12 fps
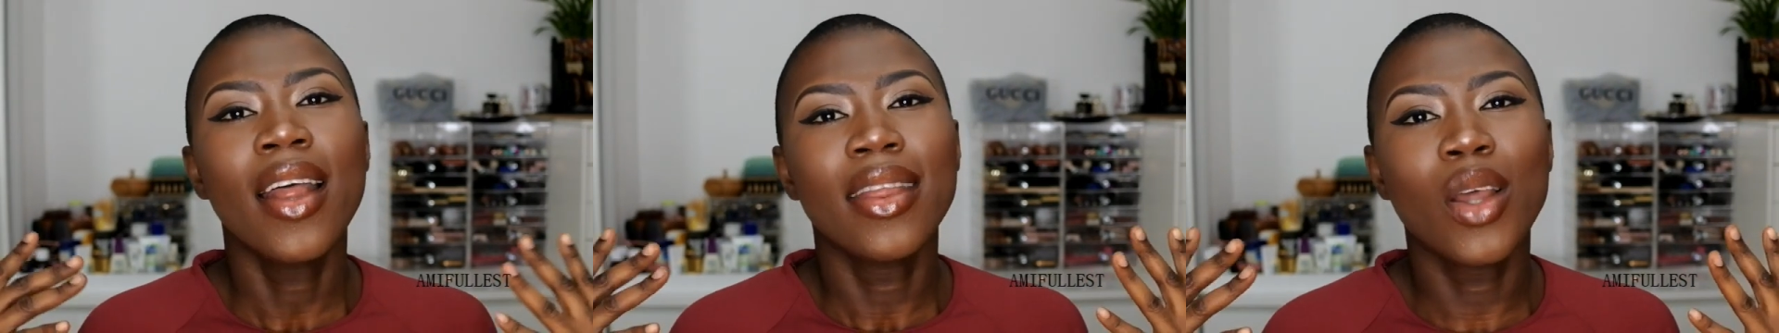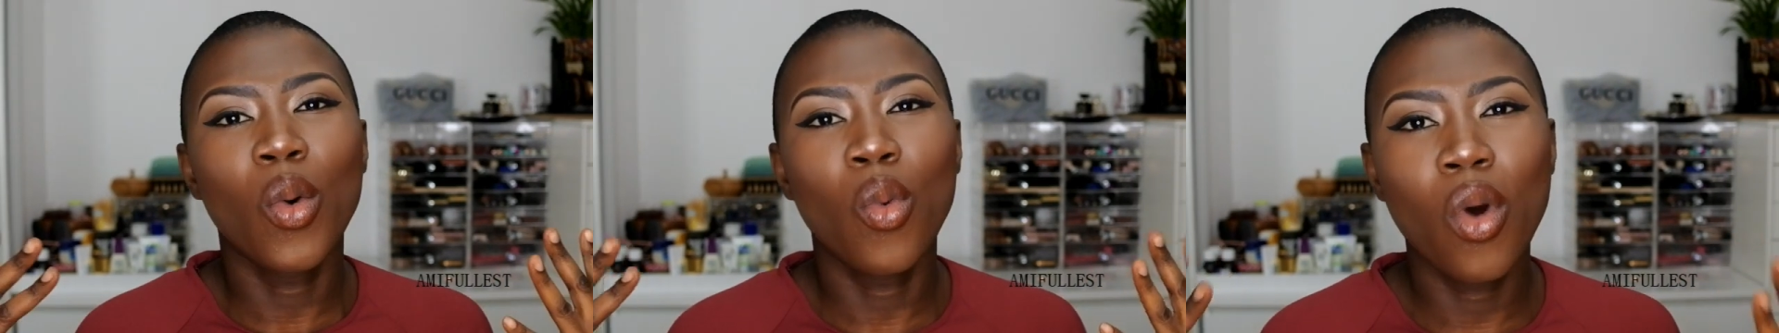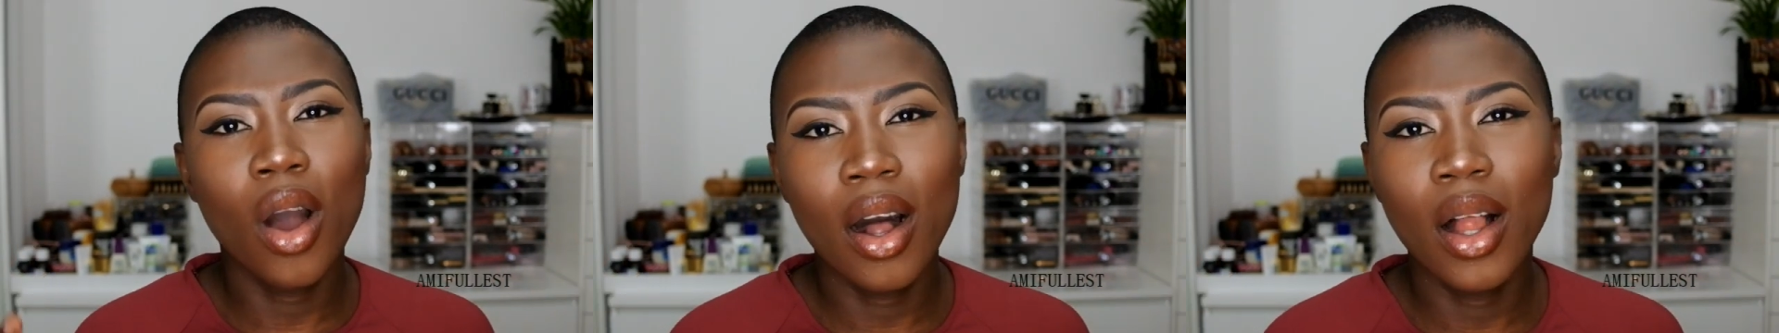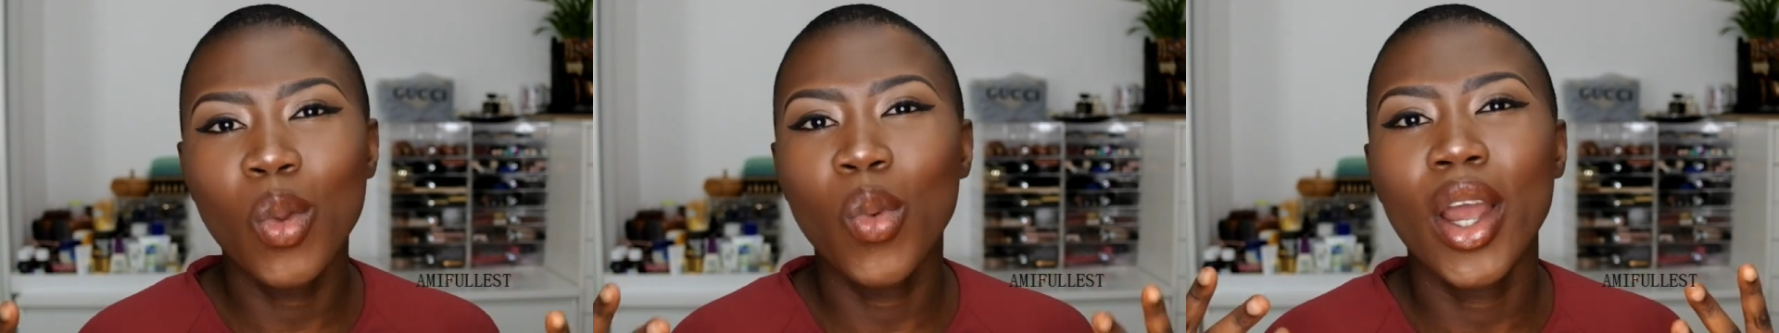the
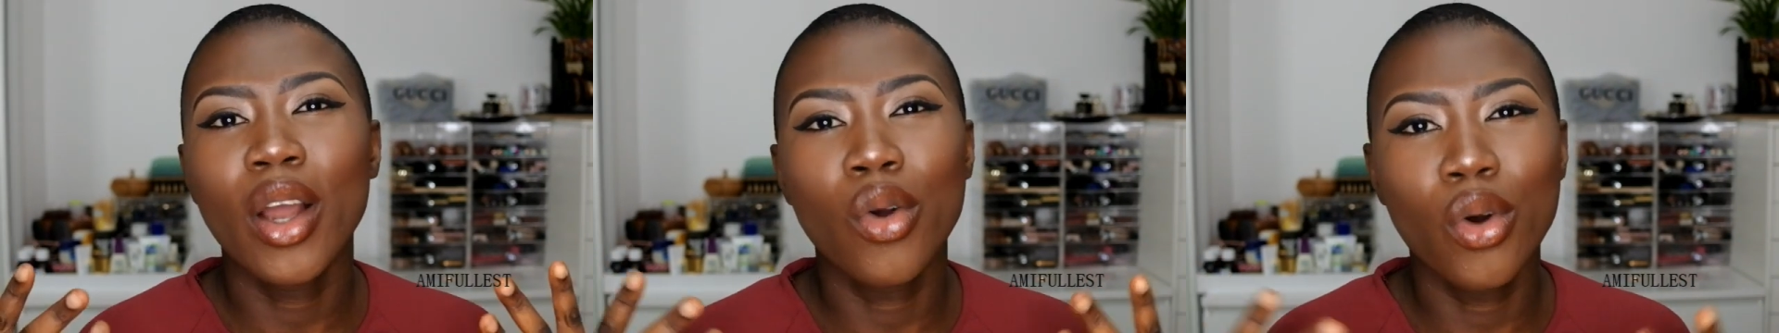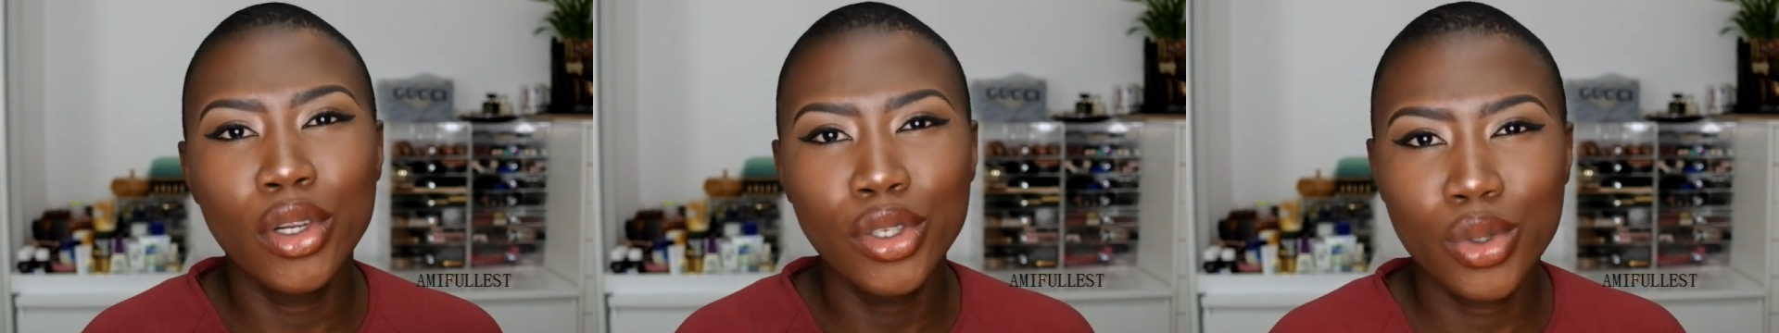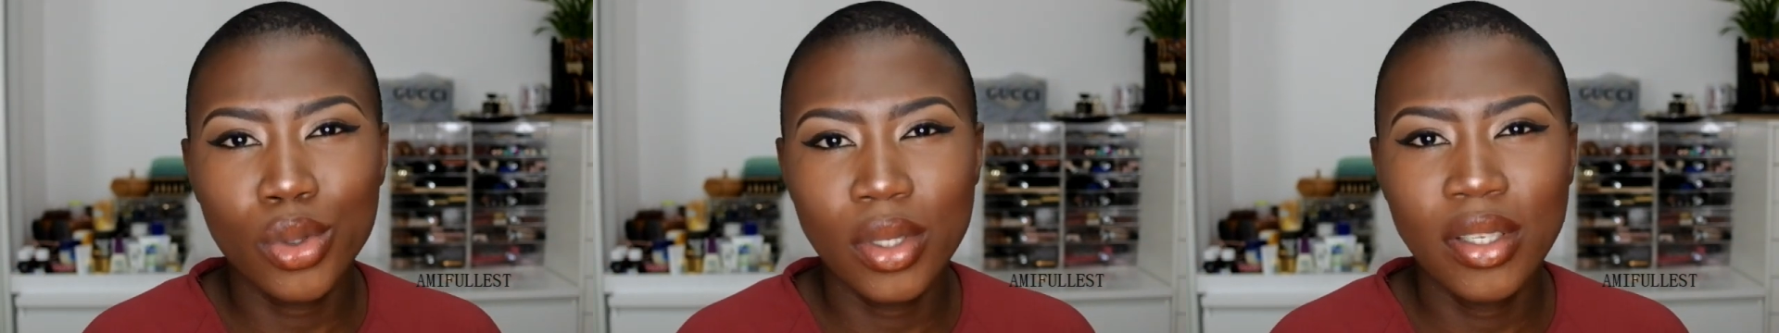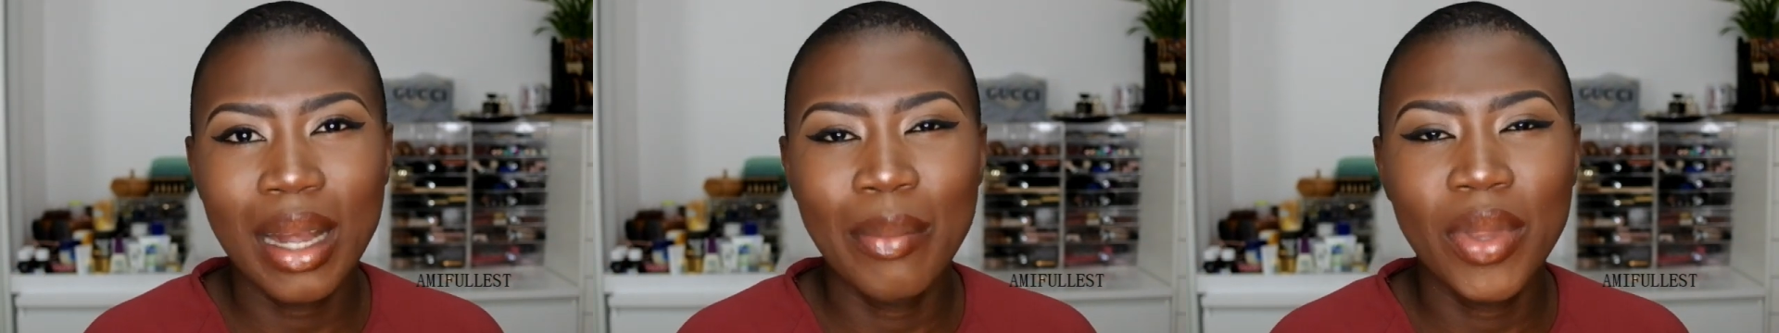world, we are going through
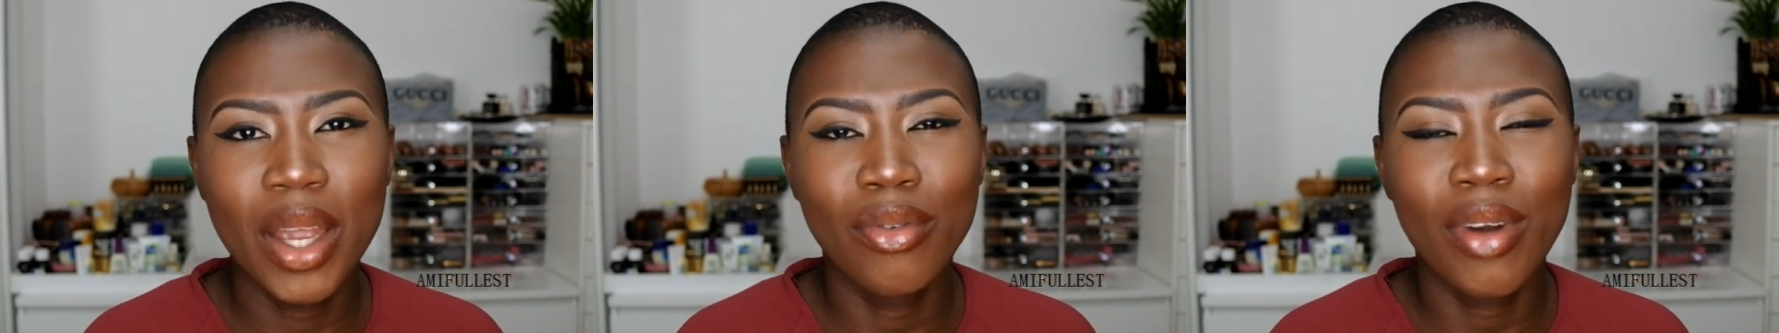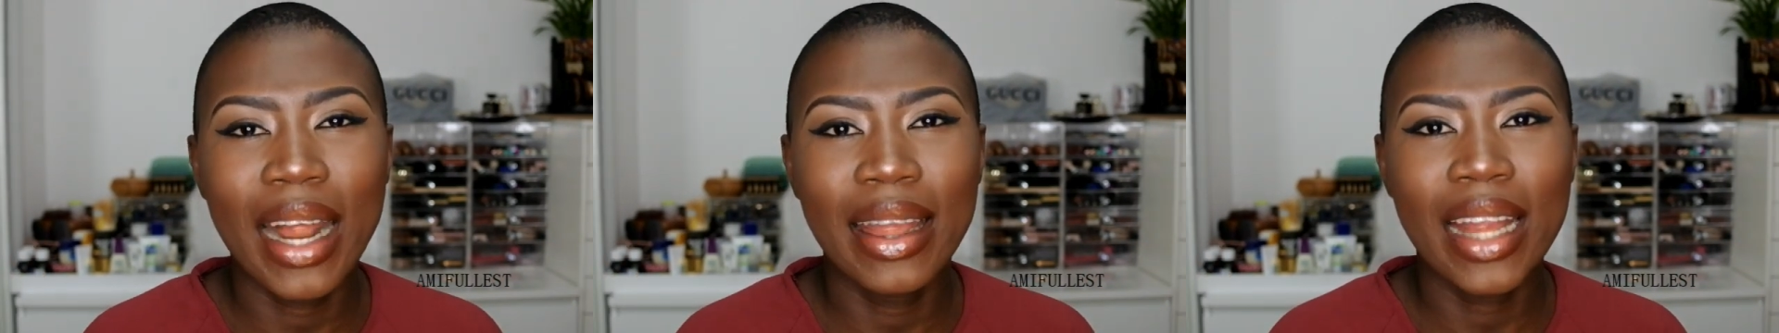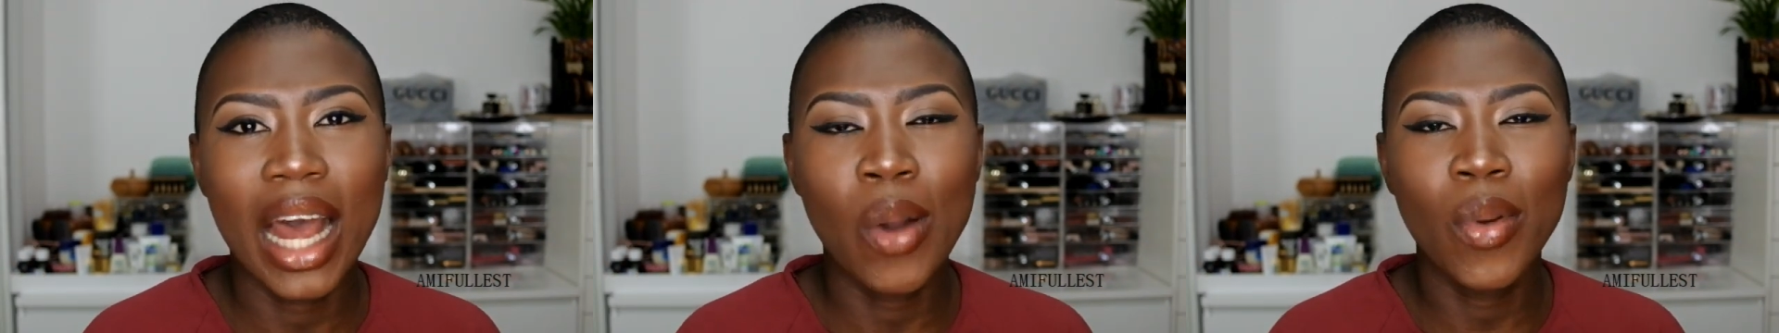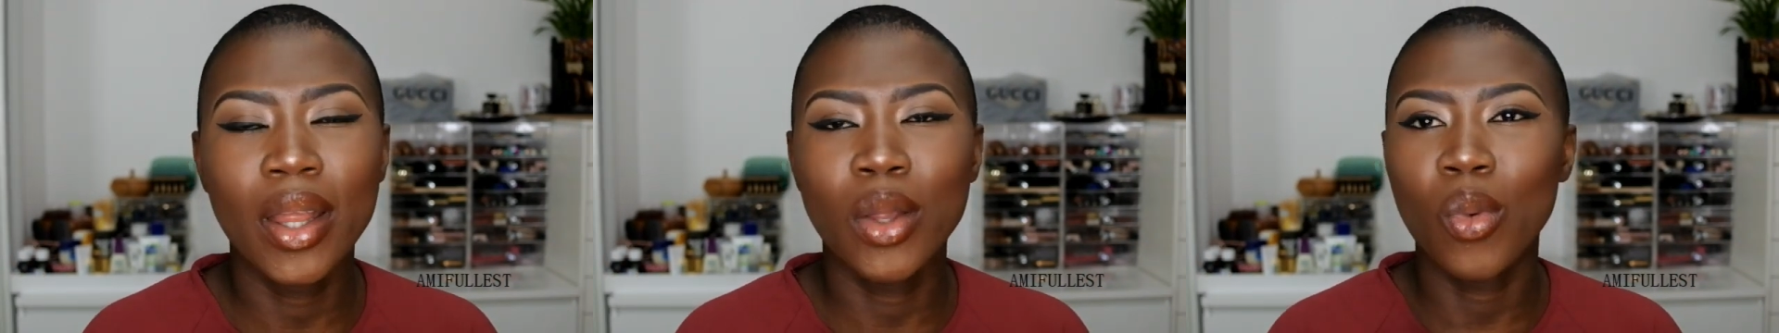something right
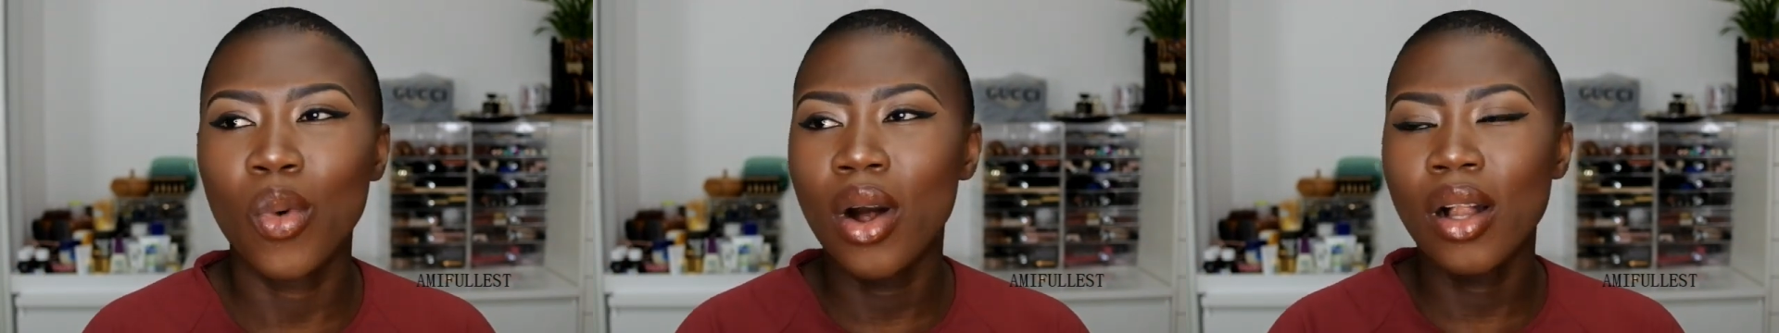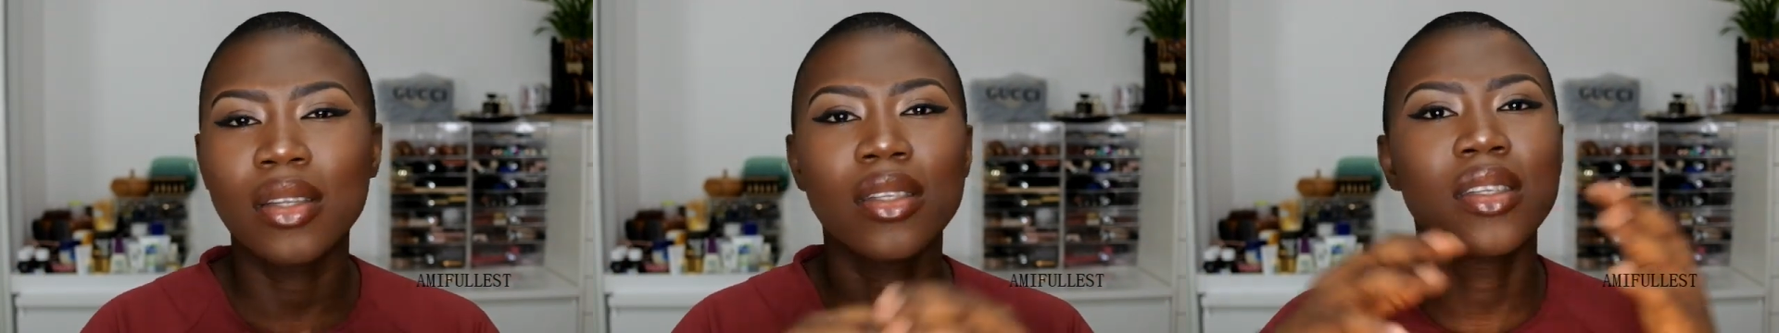now in the world.